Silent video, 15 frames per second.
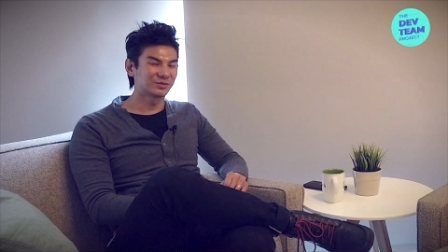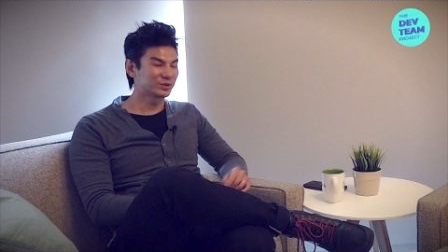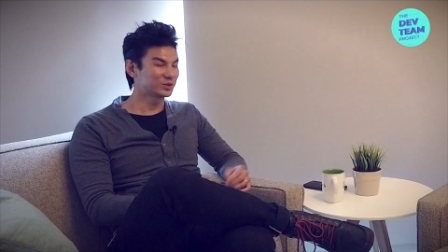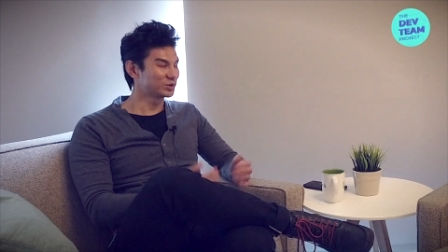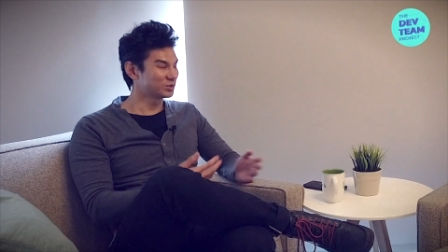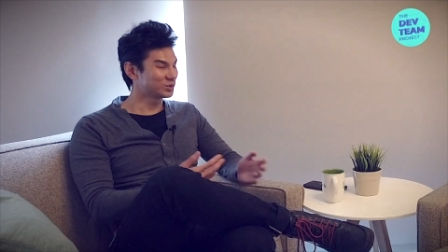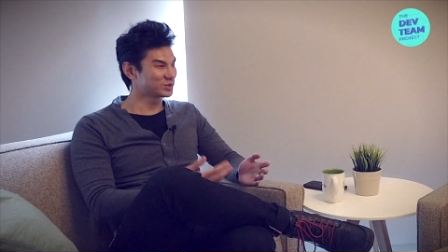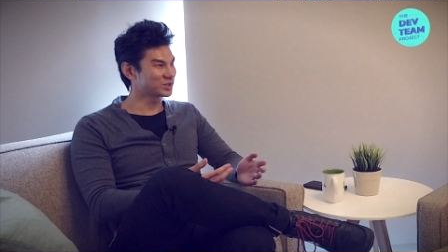for
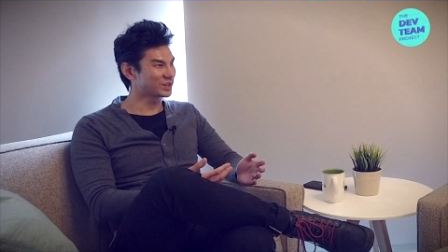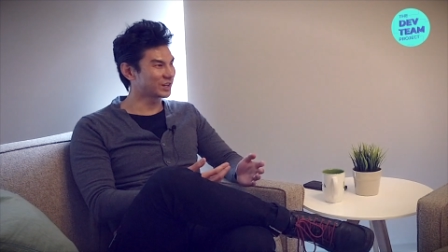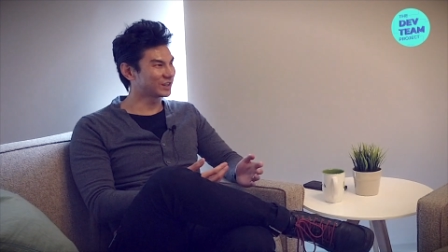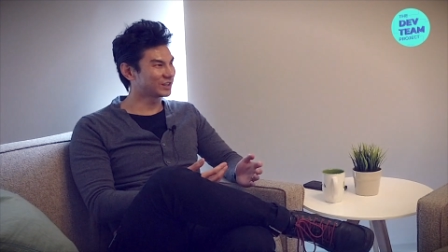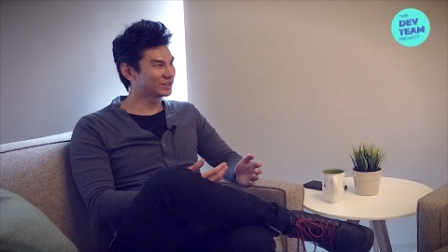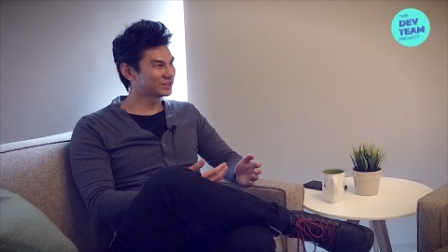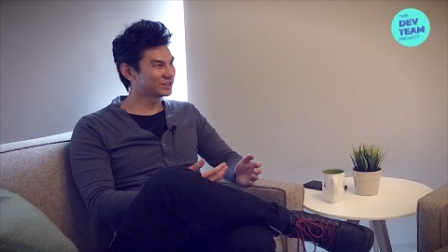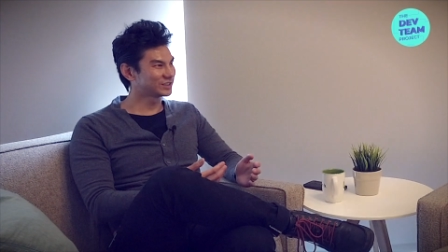you to
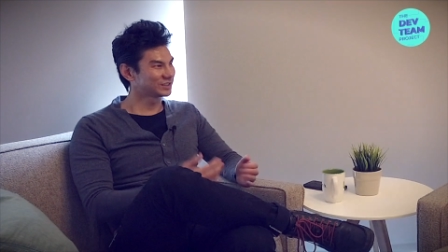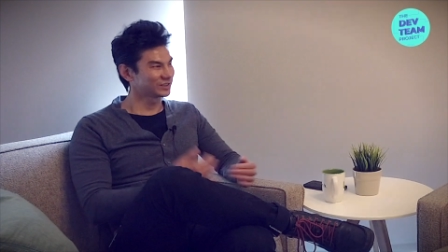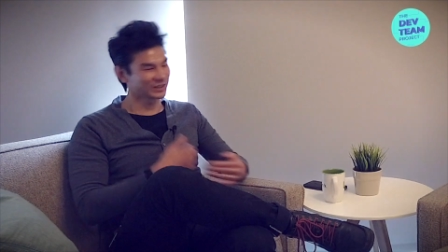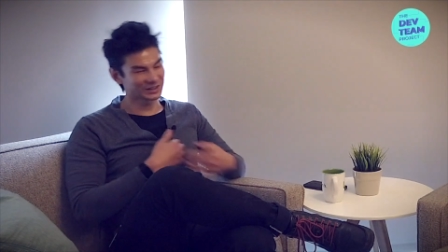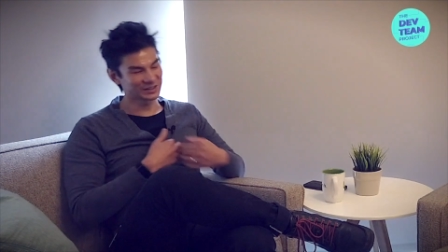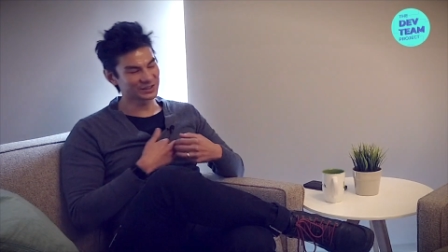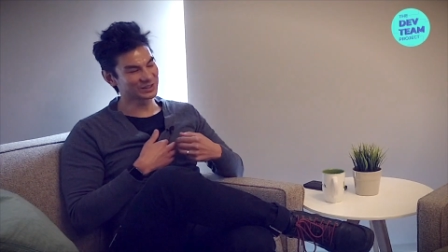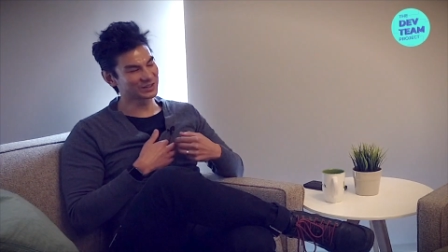scale,
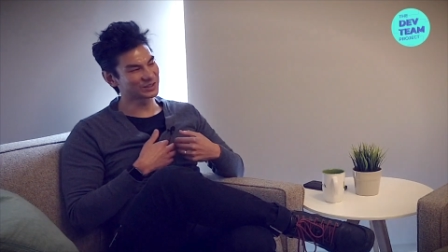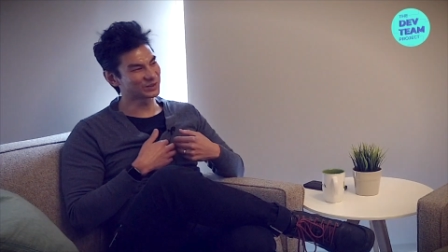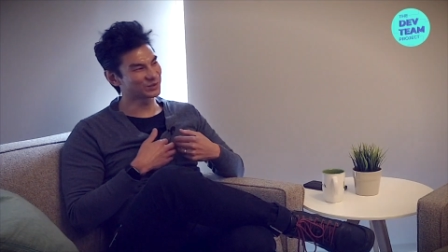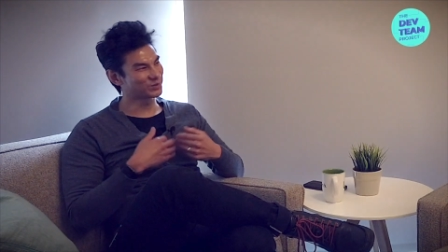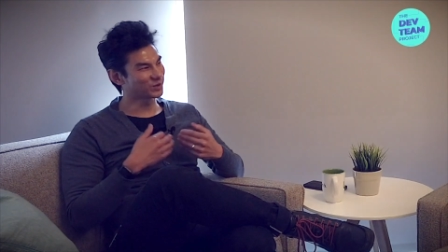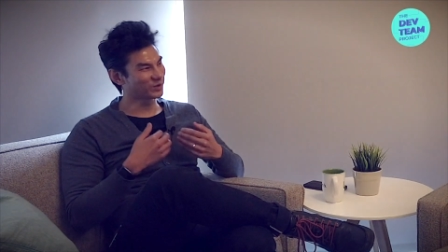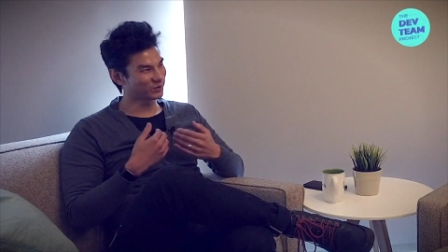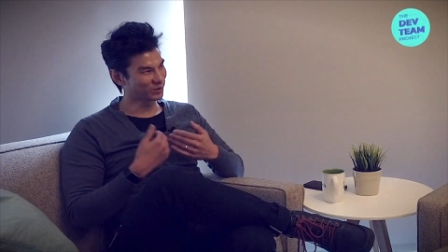at least this
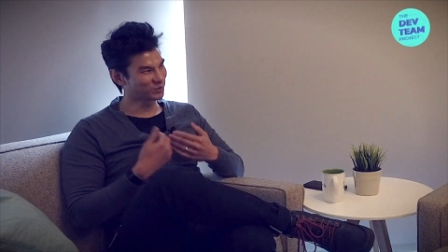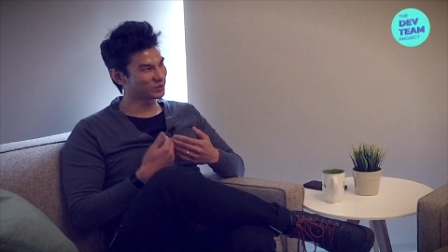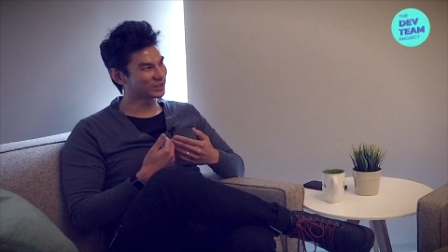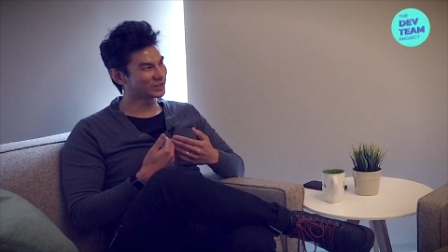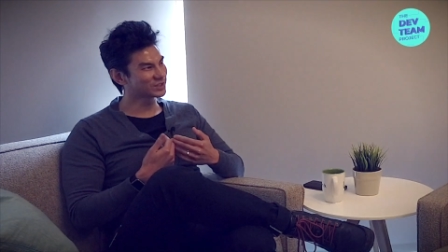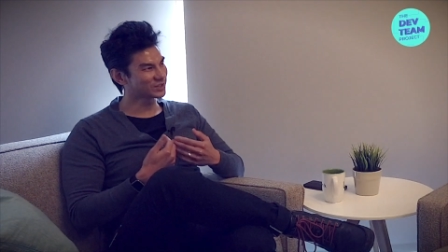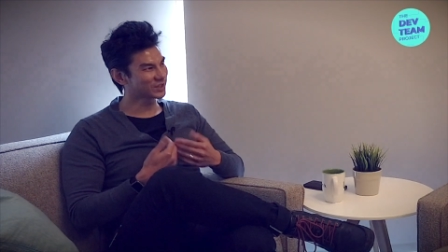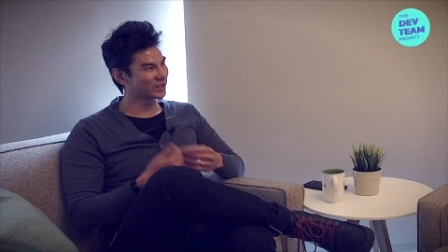is for
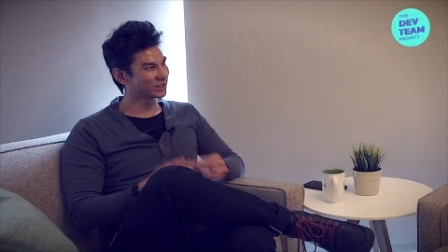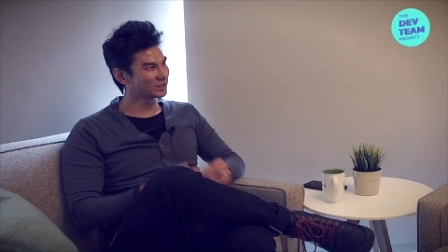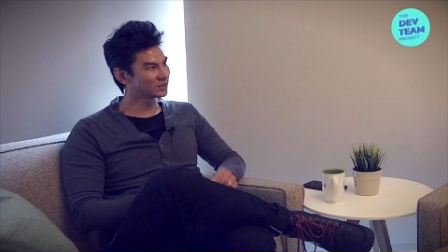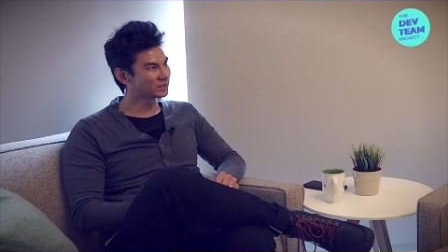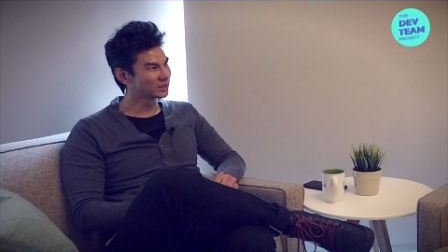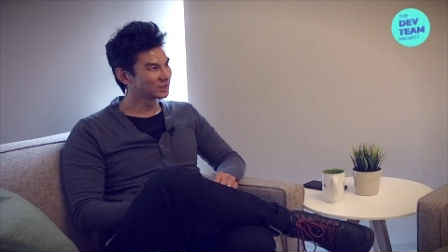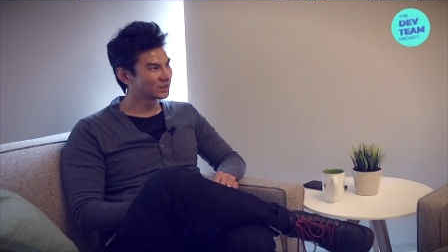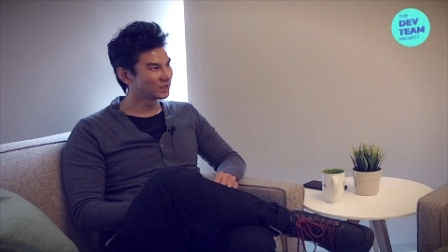me to
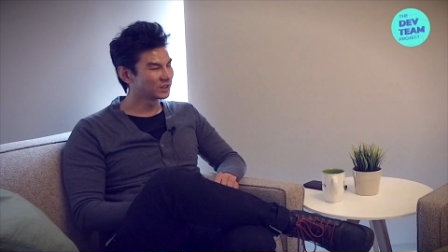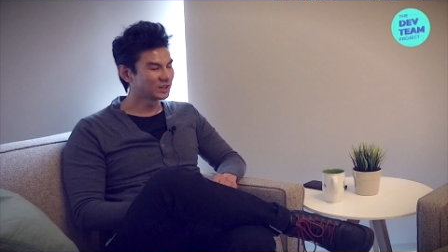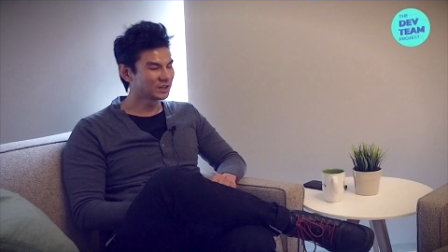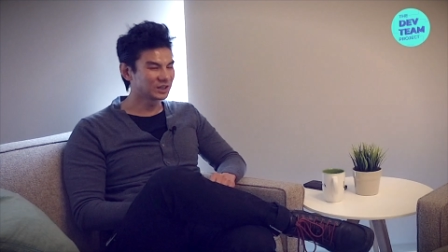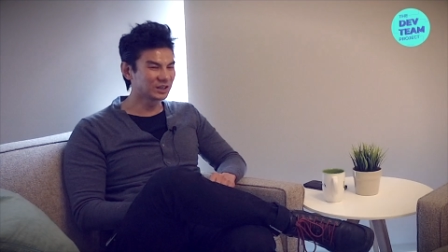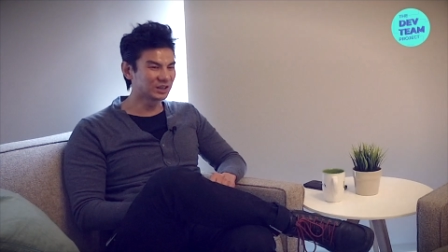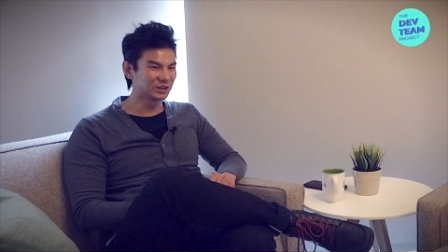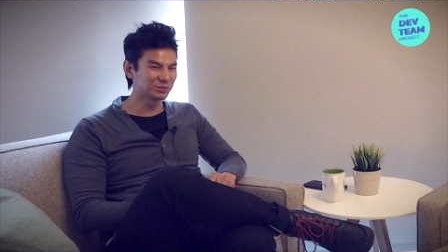scale,
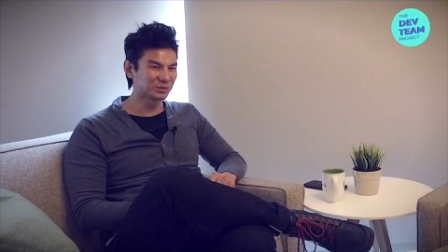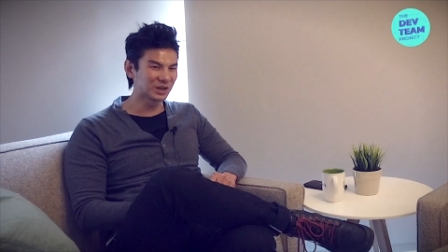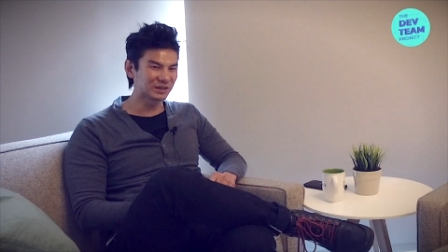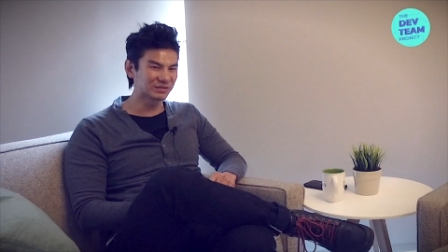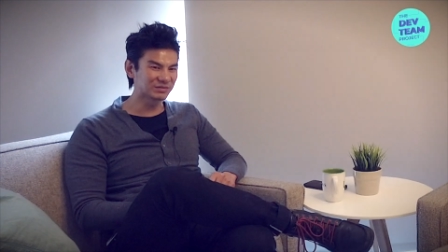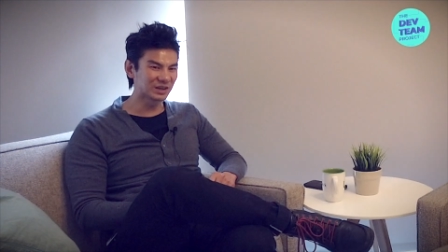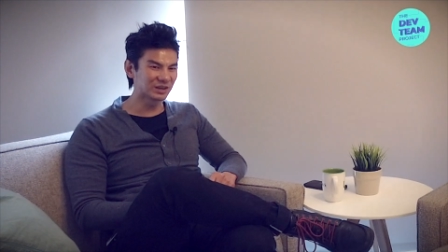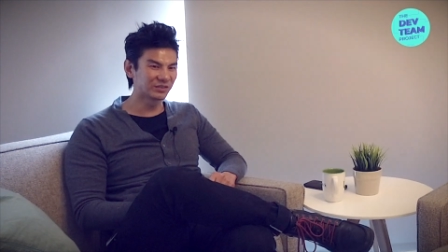
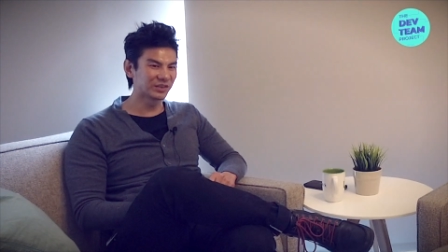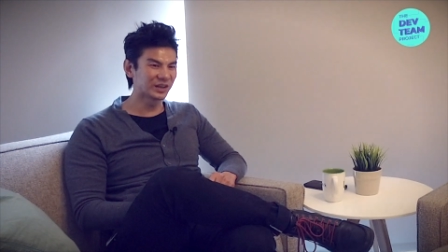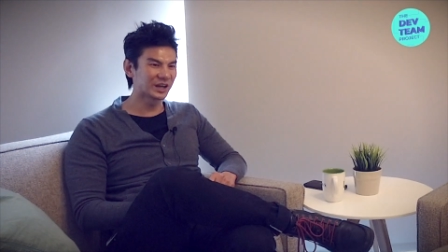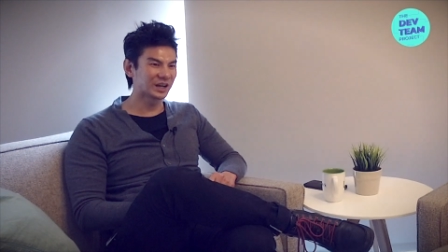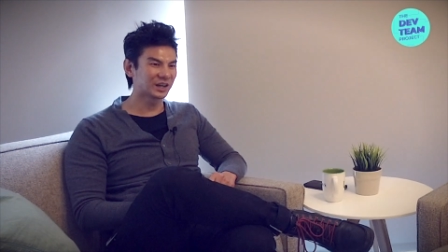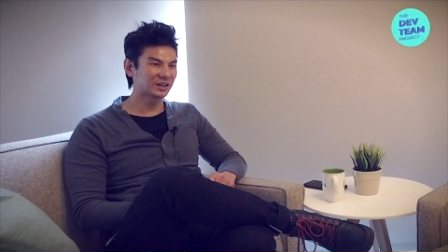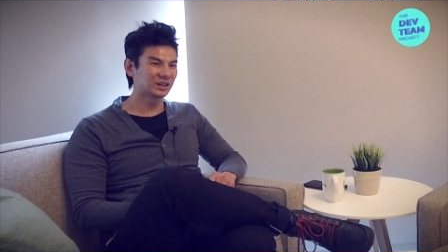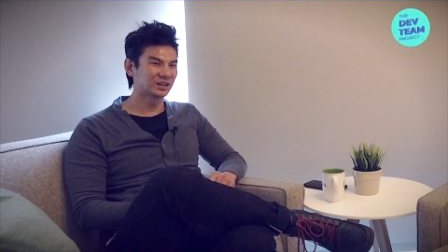I found
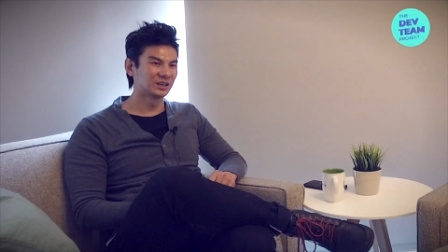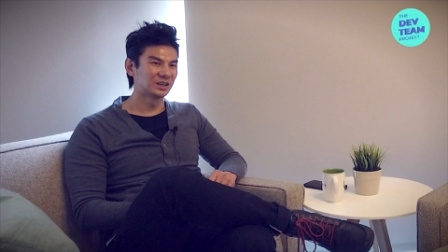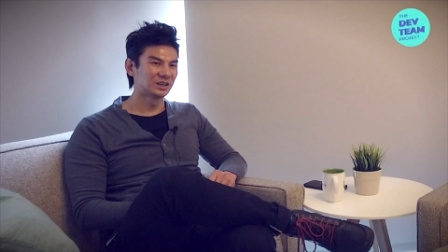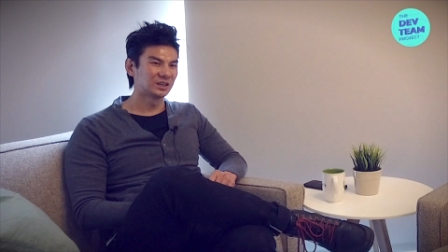that